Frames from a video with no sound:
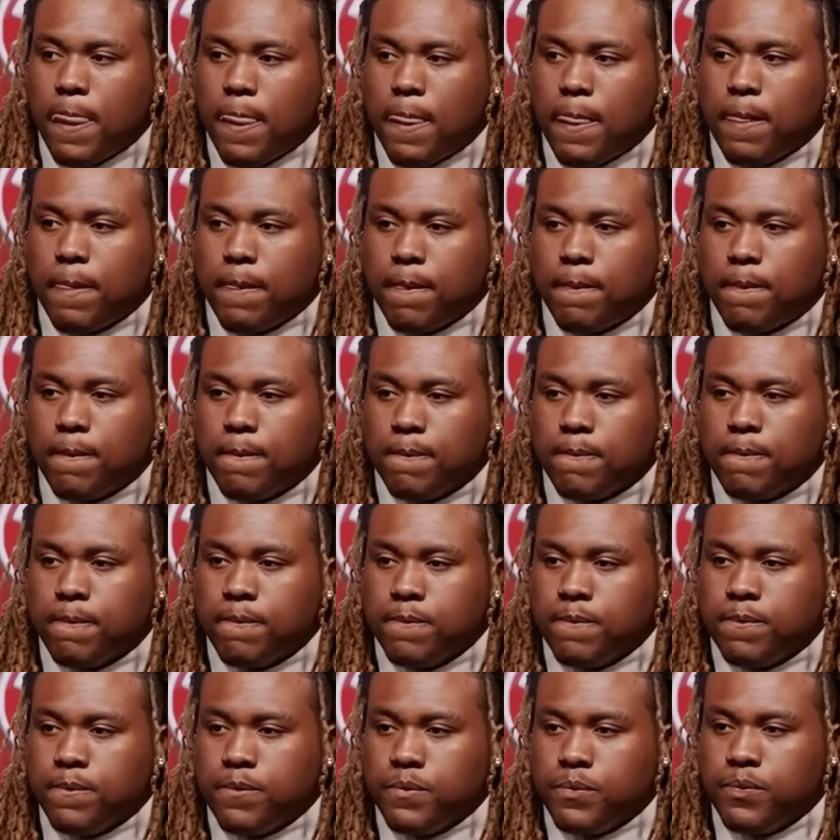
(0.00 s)
weren't gonna
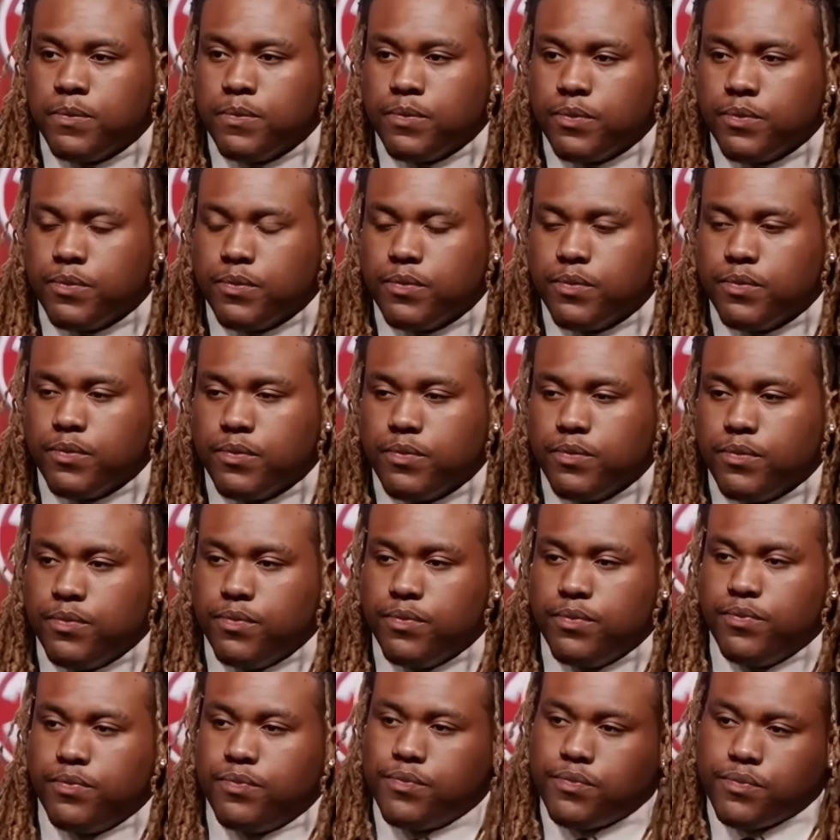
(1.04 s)
forget.
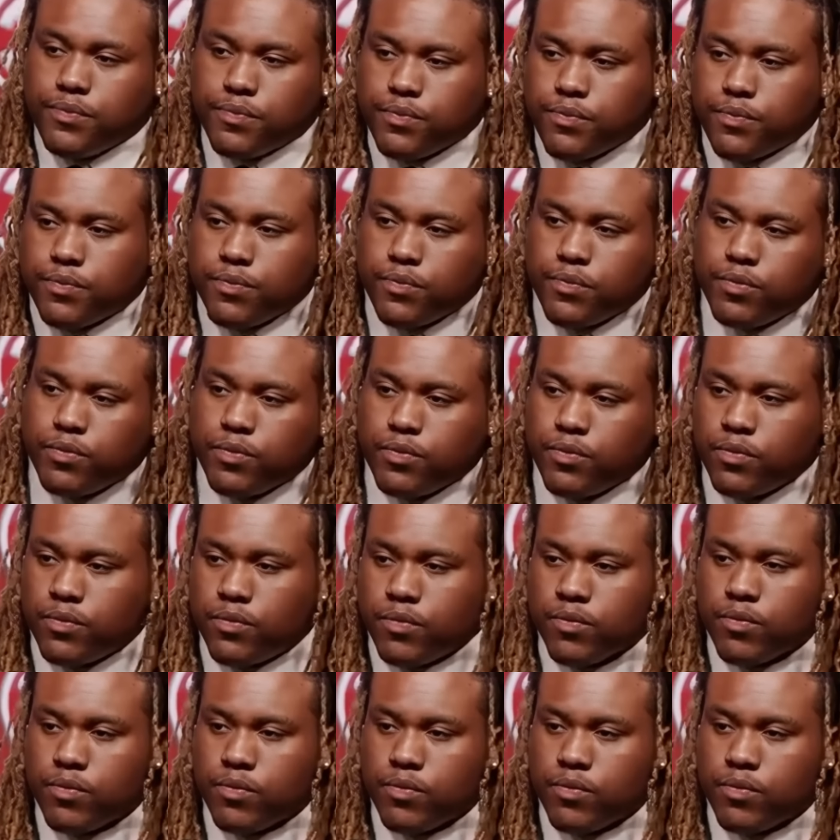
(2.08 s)
And they damn sure